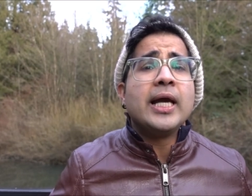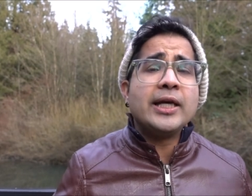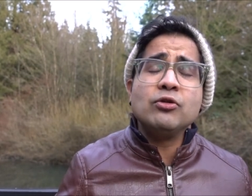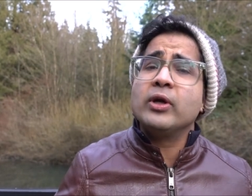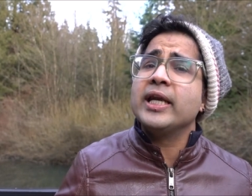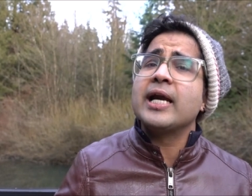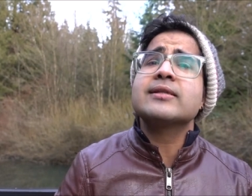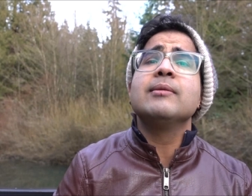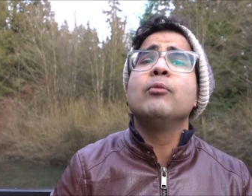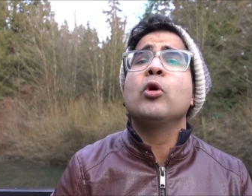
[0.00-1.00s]
And you can add
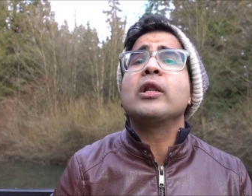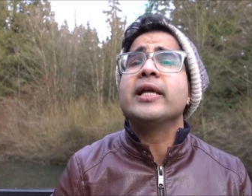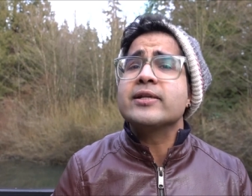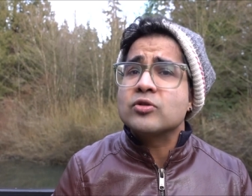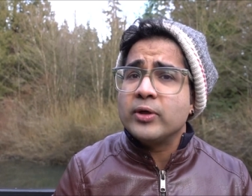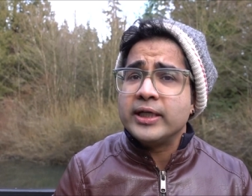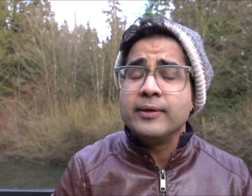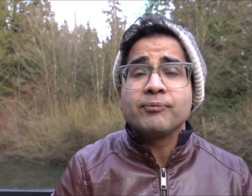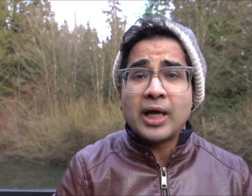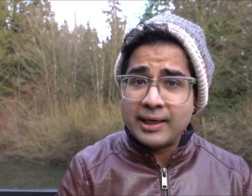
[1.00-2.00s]
some more layers to it.
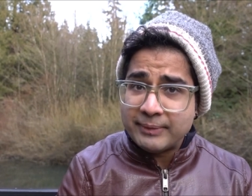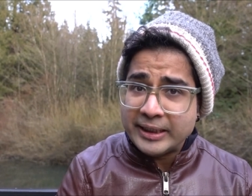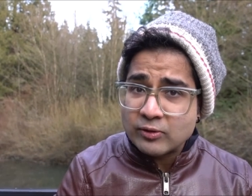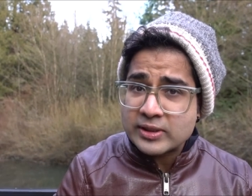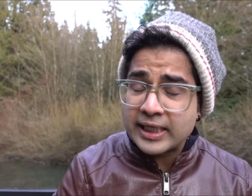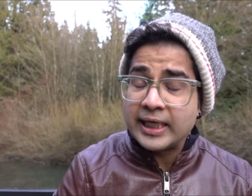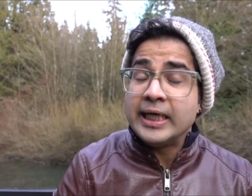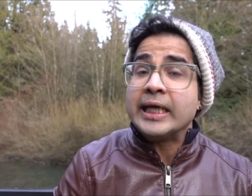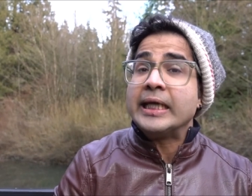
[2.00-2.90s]
I mean to say,